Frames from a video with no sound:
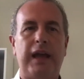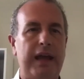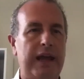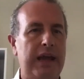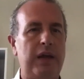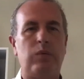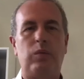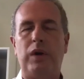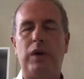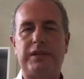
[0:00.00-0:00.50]

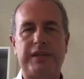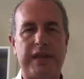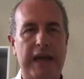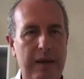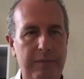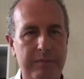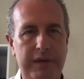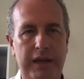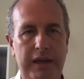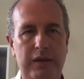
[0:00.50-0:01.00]
and what's
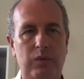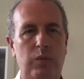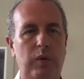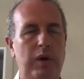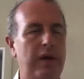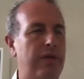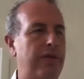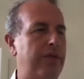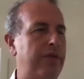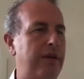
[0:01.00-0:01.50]
happening
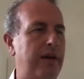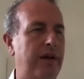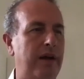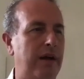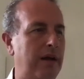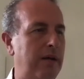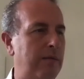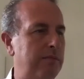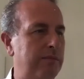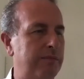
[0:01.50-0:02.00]
with
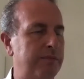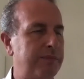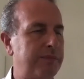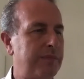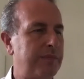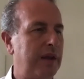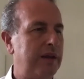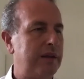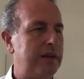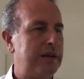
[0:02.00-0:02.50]

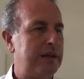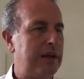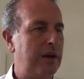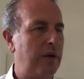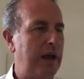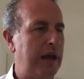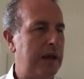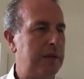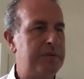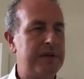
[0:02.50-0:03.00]

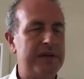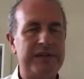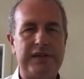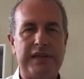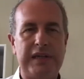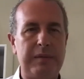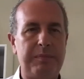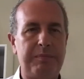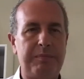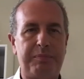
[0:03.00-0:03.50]

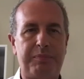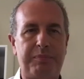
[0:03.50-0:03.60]
APC